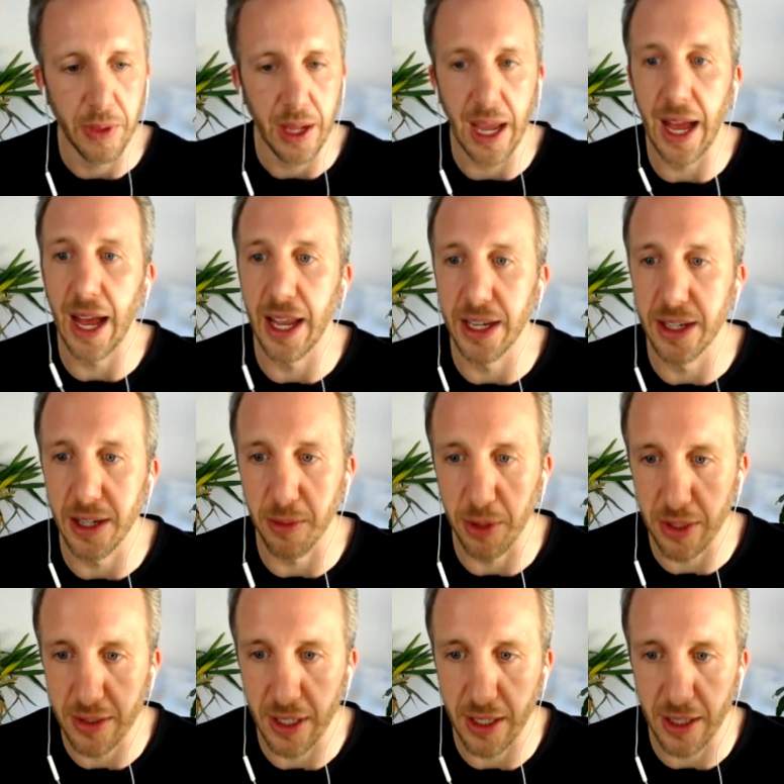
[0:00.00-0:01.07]
And I want
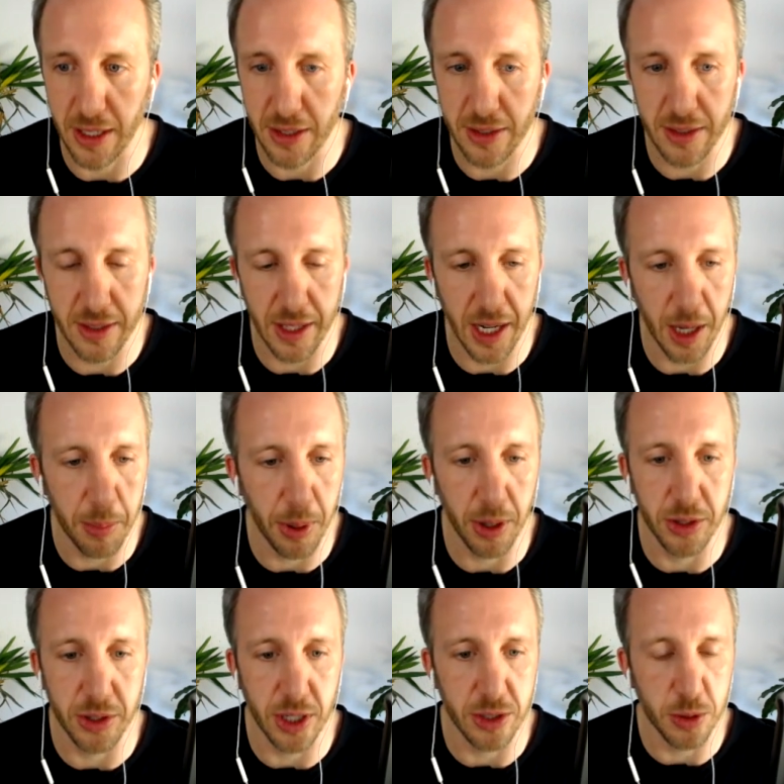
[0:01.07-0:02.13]
to say this, and I
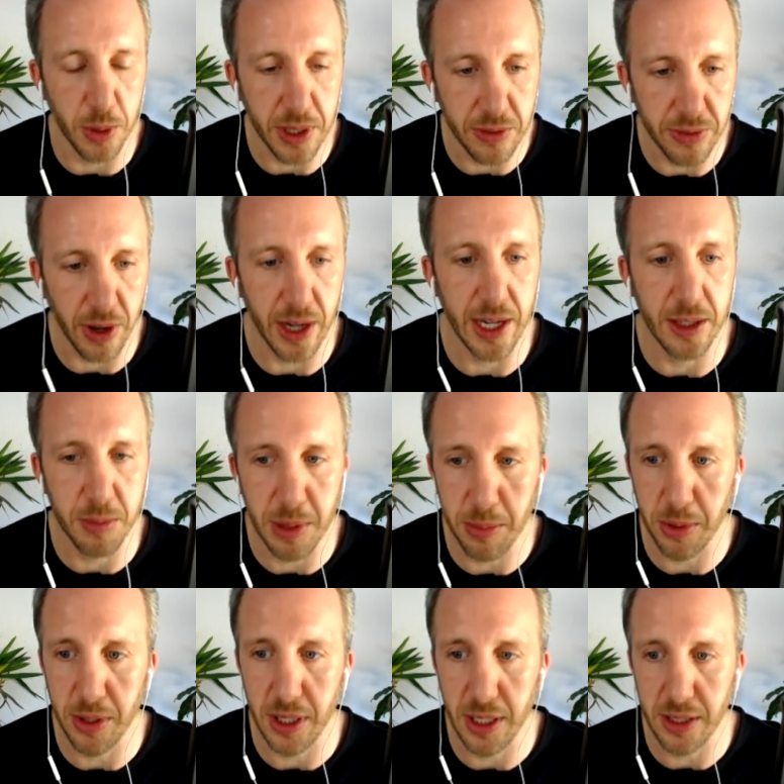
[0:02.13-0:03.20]
apologize to any finance people
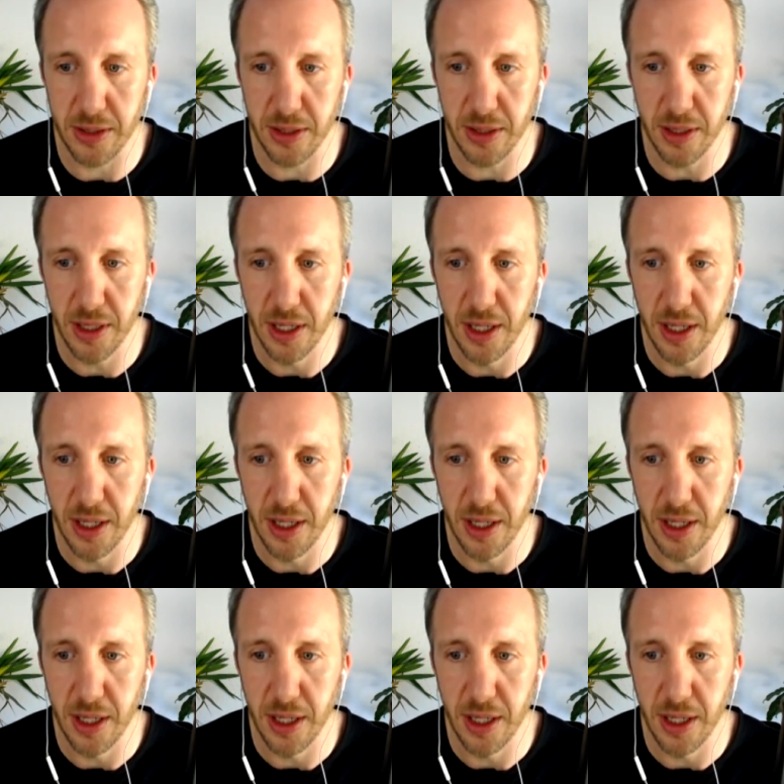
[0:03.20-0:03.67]
that listen.